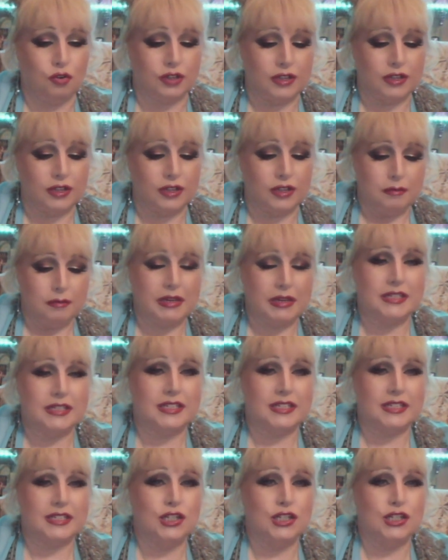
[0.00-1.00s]
because I do
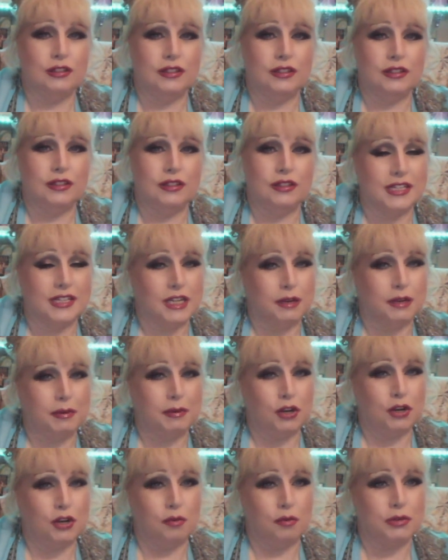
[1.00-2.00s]
think there's going to be an
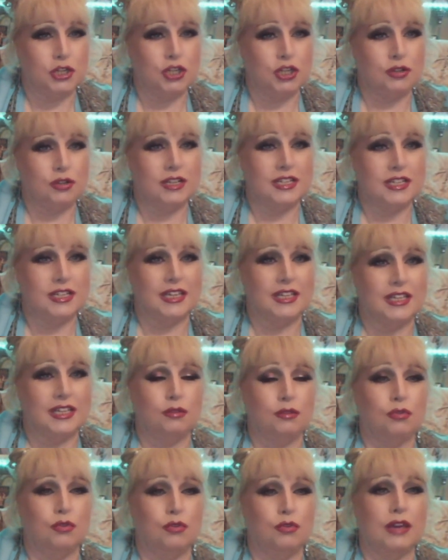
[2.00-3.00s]
opportunity that will give
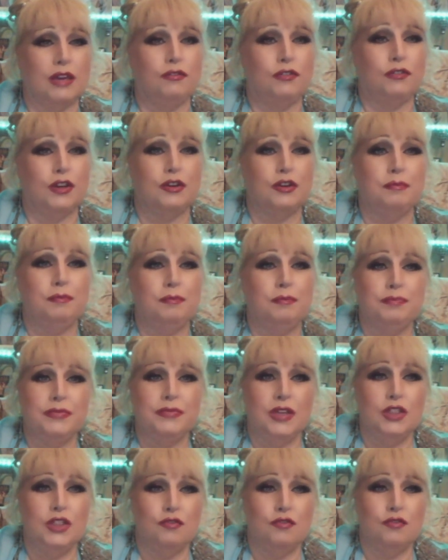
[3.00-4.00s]
you the
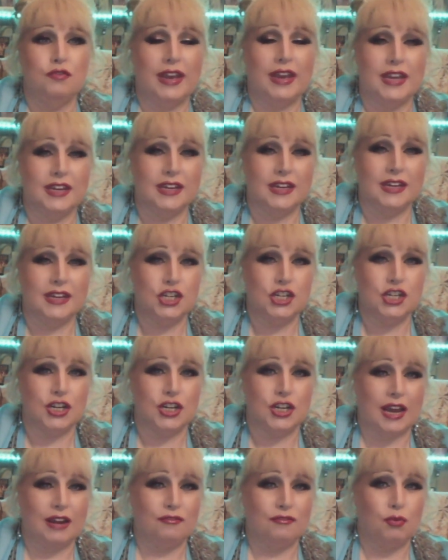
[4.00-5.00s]
recognition and
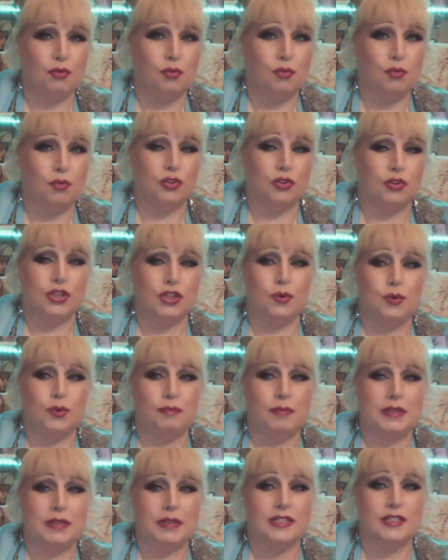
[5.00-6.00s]
reward that you have been
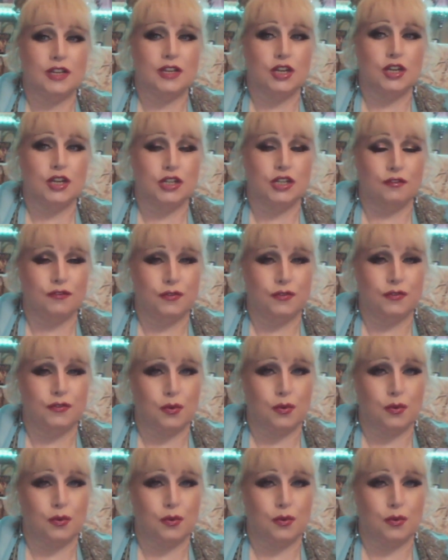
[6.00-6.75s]
searching for.